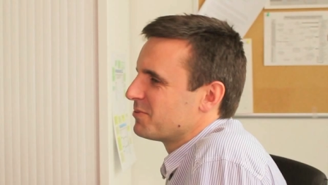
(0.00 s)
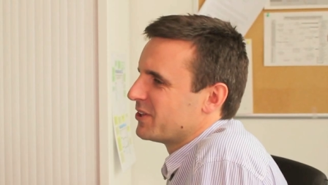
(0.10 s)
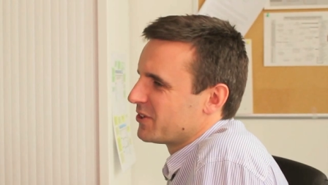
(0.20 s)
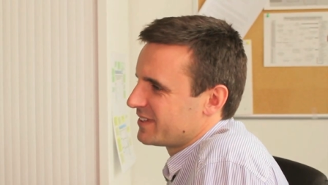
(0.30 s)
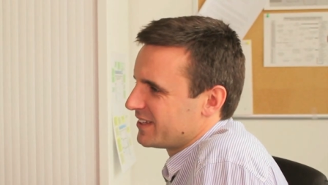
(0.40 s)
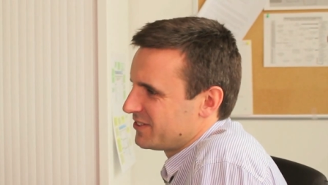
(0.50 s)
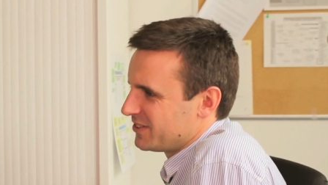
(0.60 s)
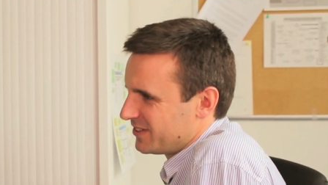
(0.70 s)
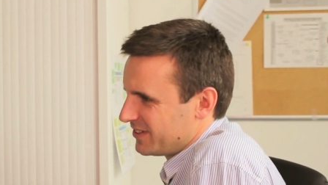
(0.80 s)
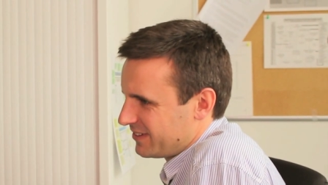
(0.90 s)
We looked
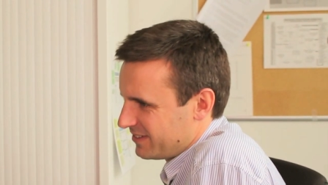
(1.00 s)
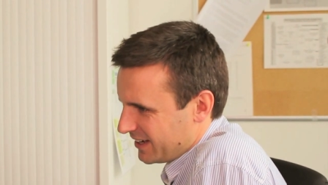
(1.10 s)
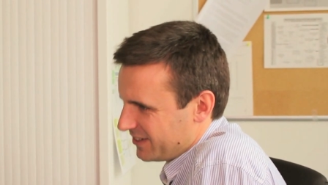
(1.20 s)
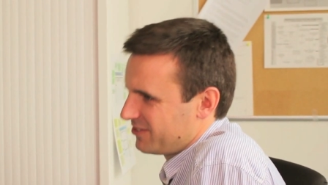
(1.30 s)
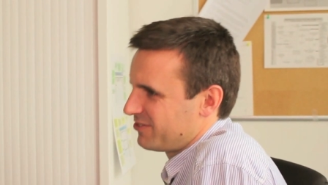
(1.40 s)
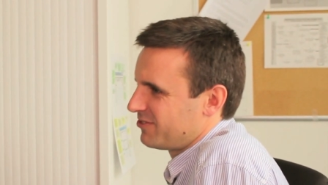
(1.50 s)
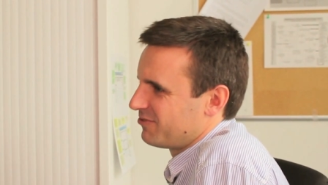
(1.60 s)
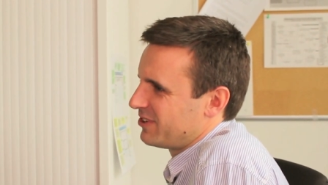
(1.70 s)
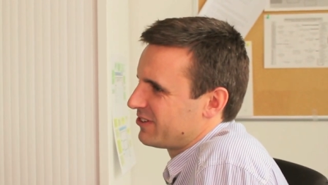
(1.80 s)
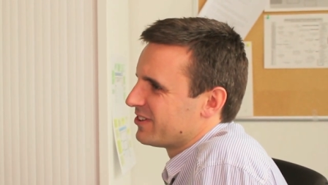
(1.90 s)
into six
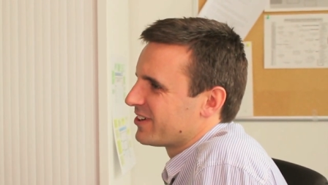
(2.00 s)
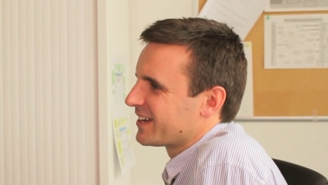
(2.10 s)
regional